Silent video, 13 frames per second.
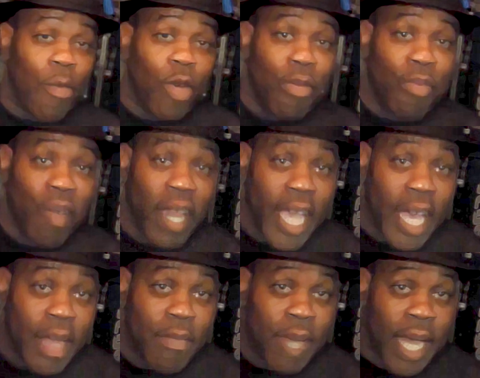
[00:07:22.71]
going to break
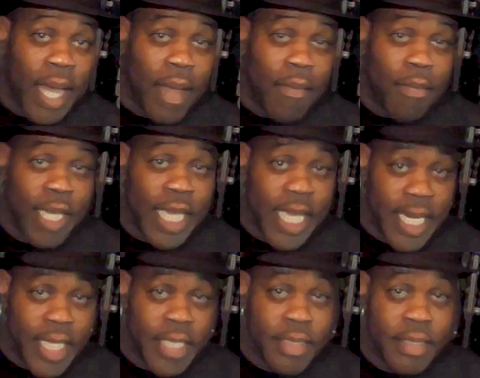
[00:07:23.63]
out my
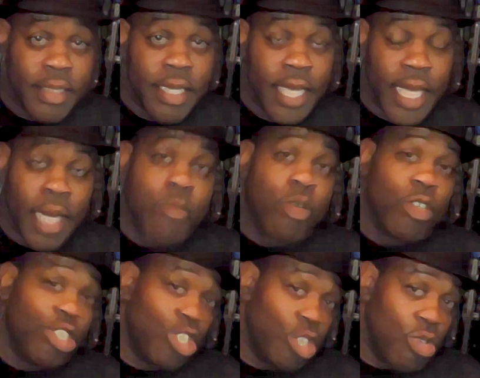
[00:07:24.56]
Makita, and I'm going to
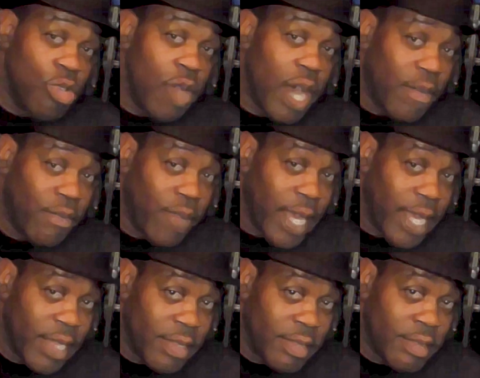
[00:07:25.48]
show you how
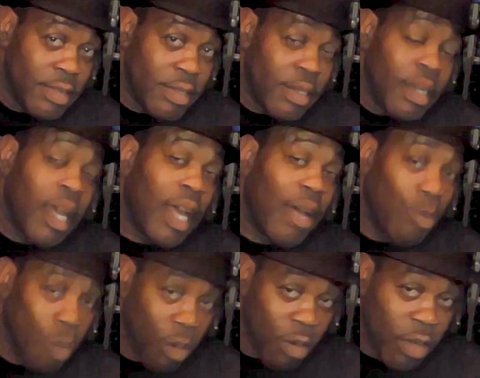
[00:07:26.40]
fast I
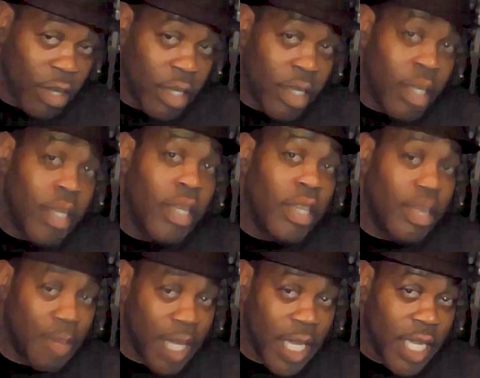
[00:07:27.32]
work the
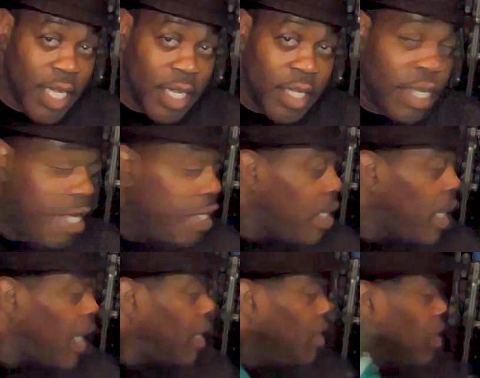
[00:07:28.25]
Makita. Now
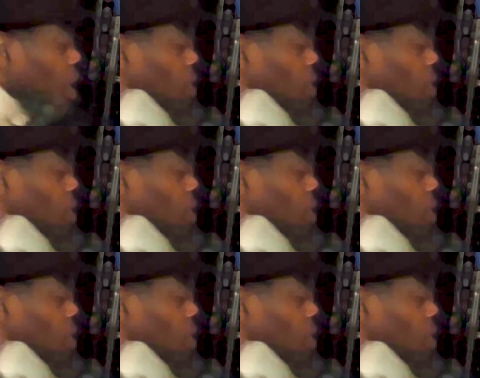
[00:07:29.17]
I can tell